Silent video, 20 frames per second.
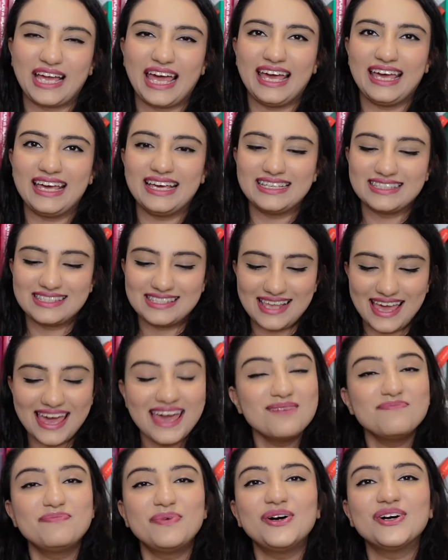is
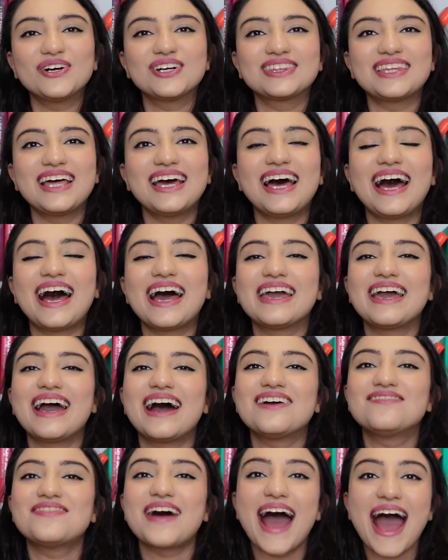a book that I
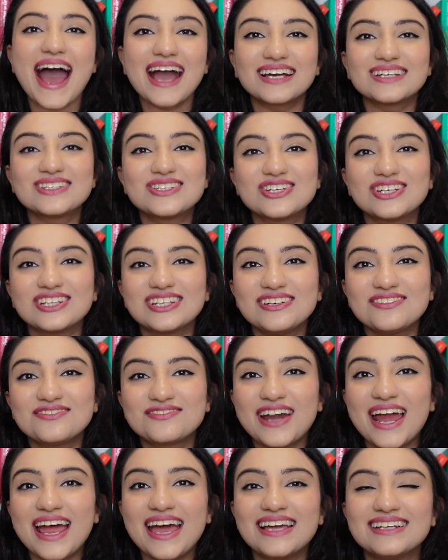have actually
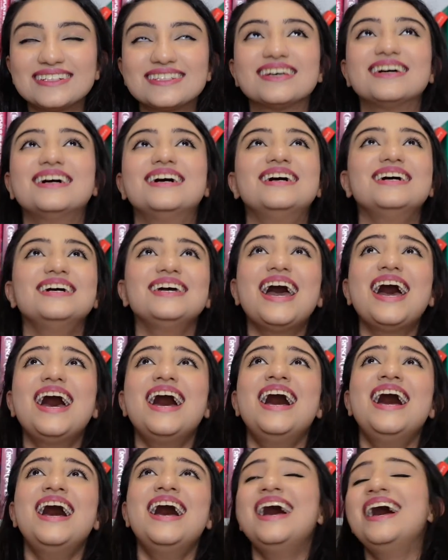read.
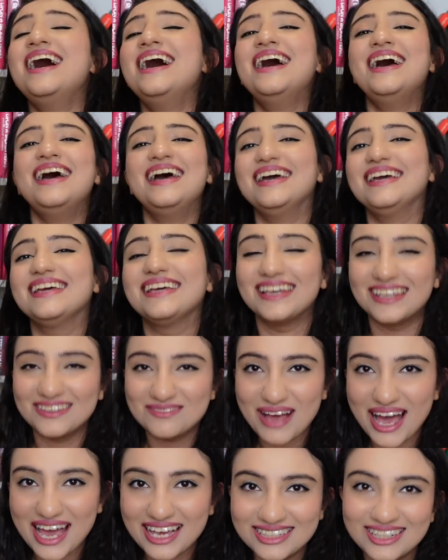Yay!
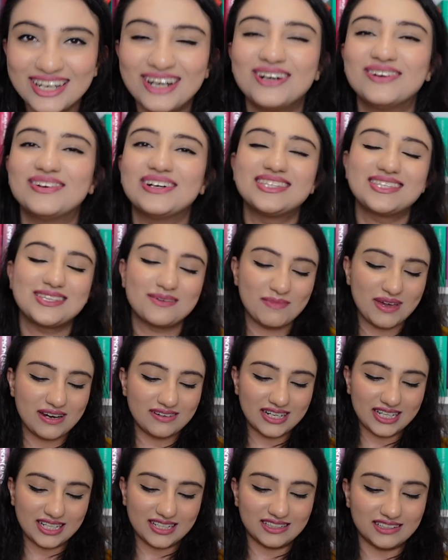I know, it's a
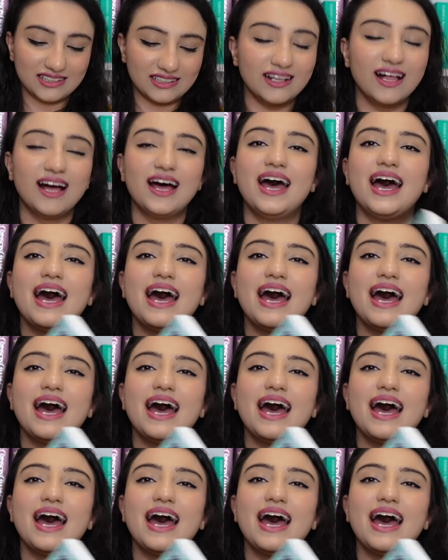miracle.